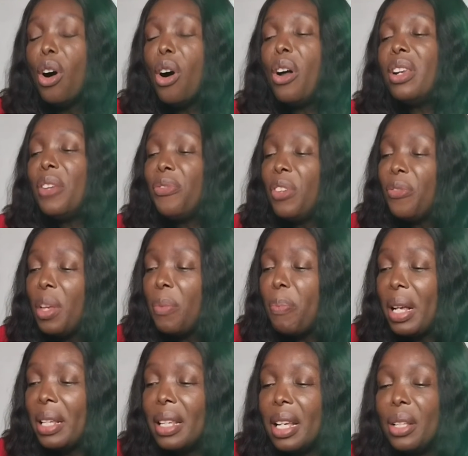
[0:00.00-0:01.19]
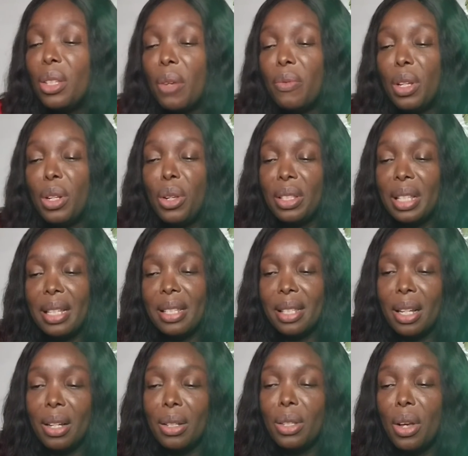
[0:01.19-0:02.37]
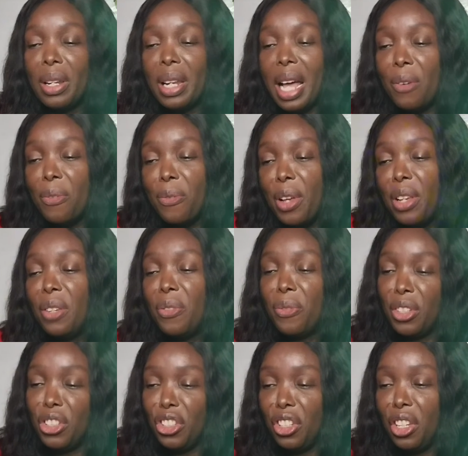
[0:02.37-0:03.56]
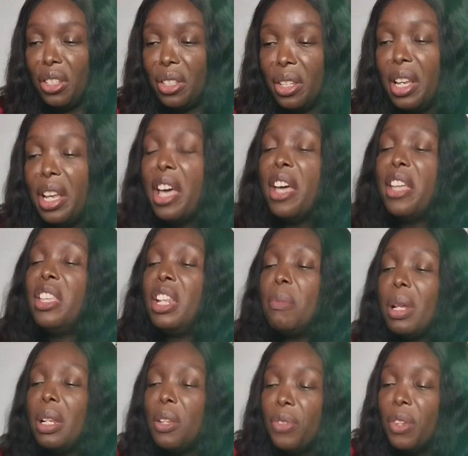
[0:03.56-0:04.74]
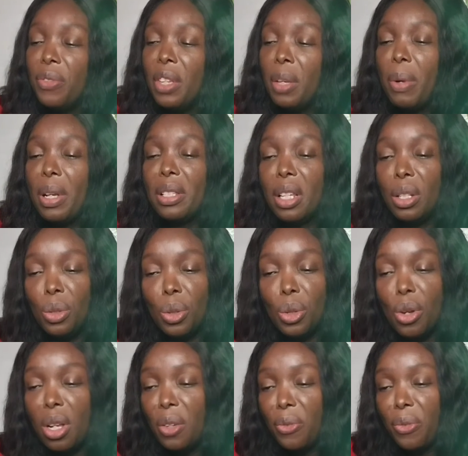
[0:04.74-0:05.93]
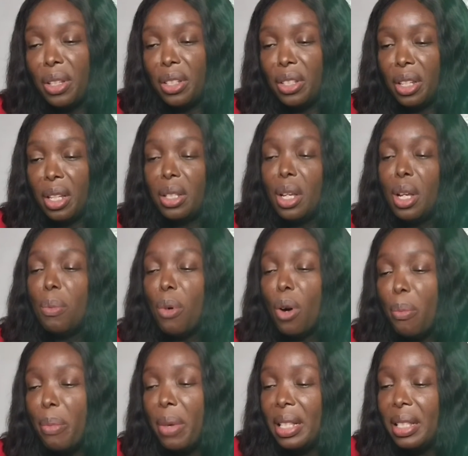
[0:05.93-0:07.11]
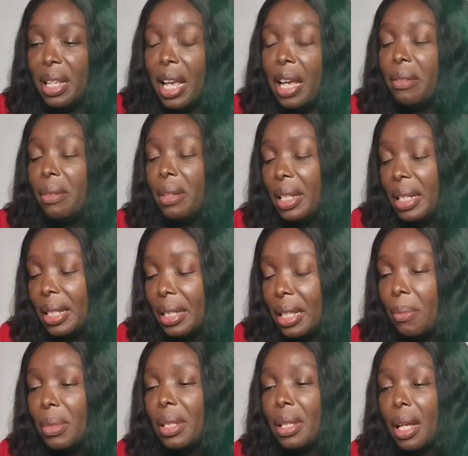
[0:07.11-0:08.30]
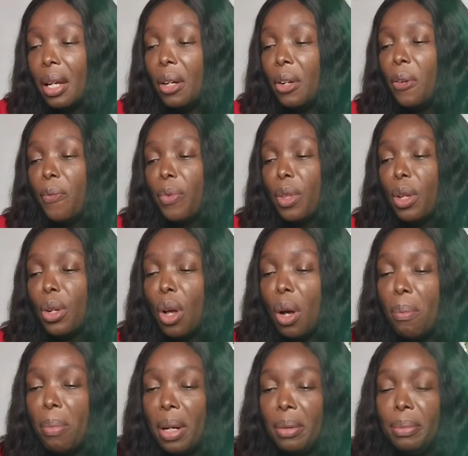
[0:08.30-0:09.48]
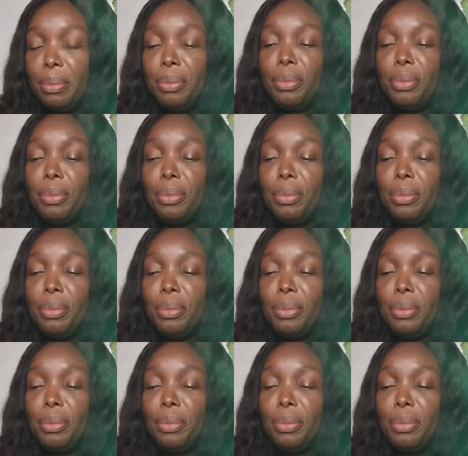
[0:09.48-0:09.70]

only 50% of the daughter cells on average differentiate. The remaining 50% do not differentiate but maintain stem cell number.